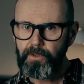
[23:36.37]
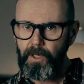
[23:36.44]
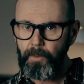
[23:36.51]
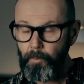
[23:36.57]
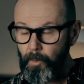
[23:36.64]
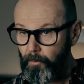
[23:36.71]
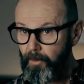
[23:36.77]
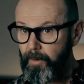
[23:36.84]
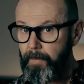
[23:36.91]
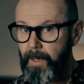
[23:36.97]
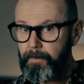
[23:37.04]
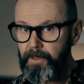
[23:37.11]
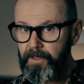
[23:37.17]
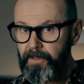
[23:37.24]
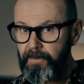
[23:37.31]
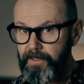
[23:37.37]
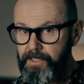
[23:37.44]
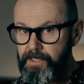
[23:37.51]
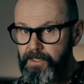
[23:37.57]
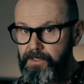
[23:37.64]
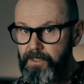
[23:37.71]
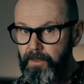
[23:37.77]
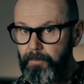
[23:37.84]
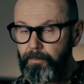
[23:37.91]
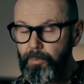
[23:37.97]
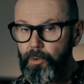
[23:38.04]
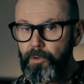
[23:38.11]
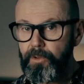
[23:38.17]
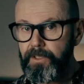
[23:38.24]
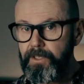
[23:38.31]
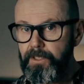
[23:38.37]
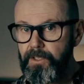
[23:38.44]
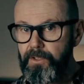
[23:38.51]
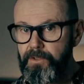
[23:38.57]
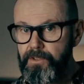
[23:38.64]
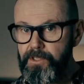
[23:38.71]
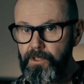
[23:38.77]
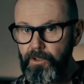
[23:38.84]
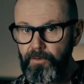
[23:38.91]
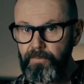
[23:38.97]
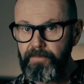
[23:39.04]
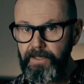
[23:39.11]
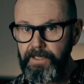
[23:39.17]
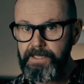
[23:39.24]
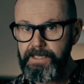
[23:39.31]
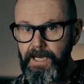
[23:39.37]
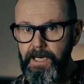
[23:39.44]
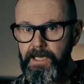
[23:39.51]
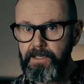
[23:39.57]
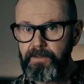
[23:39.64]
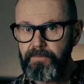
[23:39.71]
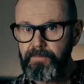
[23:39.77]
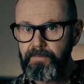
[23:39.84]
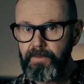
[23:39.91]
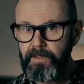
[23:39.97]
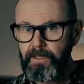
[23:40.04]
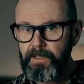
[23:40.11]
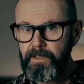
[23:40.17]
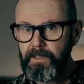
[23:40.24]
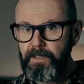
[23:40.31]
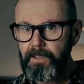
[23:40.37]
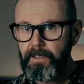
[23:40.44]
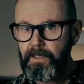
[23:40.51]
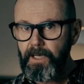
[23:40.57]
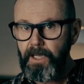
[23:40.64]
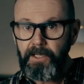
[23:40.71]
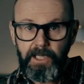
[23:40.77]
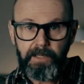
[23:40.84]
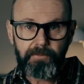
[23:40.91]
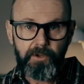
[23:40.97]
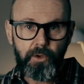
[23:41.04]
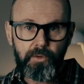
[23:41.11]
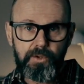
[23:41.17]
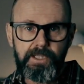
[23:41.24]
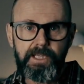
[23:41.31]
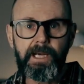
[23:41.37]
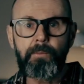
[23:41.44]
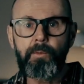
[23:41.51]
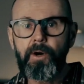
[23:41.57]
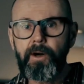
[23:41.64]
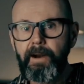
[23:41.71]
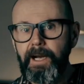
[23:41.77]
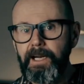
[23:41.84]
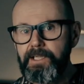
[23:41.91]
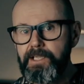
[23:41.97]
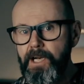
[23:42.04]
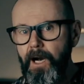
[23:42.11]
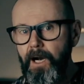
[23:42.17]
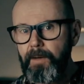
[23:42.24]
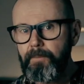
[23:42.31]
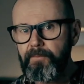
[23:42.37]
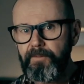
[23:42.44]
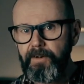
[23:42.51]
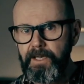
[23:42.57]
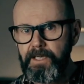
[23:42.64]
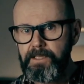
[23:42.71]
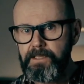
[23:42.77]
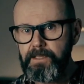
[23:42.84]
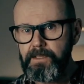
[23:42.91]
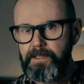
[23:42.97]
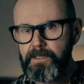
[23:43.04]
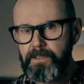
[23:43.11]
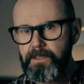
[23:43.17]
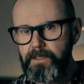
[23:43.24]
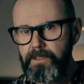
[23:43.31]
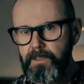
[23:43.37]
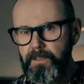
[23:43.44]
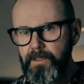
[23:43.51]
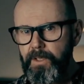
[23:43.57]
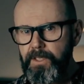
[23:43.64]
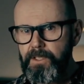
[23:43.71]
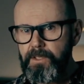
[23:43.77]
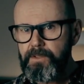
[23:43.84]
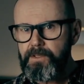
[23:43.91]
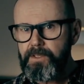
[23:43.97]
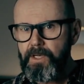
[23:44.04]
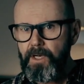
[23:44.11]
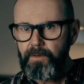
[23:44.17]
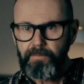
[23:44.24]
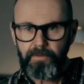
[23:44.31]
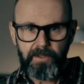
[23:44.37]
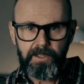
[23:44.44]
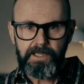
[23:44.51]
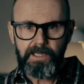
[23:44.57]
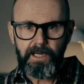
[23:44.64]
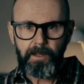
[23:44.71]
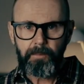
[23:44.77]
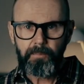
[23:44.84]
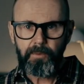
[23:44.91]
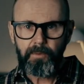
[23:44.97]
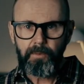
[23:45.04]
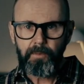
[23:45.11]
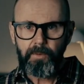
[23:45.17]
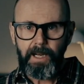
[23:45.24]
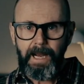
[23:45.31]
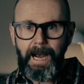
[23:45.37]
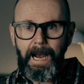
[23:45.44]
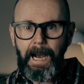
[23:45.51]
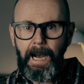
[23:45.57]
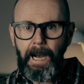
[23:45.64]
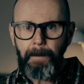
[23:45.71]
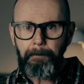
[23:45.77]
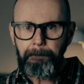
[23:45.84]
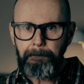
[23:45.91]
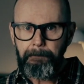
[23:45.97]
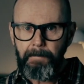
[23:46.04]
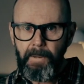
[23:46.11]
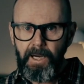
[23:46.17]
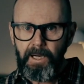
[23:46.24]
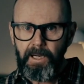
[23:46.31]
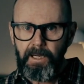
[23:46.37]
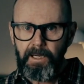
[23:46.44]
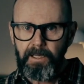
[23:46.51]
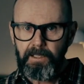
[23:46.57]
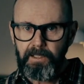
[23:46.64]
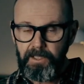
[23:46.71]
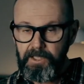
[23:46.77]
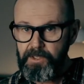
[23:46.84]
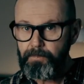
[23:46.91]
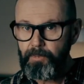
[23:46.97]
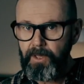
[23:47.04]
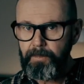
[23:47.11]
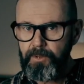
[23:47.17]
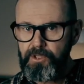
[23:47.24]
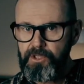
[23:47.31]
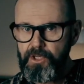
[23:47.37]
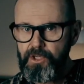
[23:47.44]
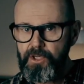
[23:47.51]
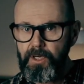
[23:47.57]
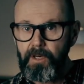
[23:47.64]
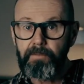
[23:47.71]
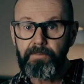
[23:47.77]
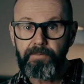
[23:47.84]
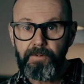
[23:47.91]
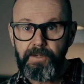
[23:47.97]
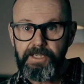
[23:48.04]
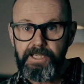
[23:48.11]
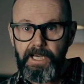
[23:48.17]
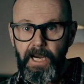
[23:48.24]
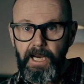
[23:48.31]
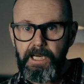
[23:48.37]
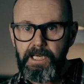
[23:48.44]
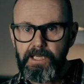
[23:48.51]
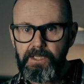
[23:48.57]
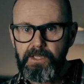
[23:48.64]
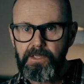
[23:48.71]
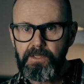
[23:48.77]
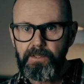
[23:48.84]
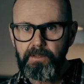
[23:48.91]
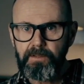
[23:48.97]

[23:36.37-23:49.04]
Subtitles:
And we'll remember that this is an important use of the dative. And then of course there were our time phrases. We used, for example, this preposition, for days.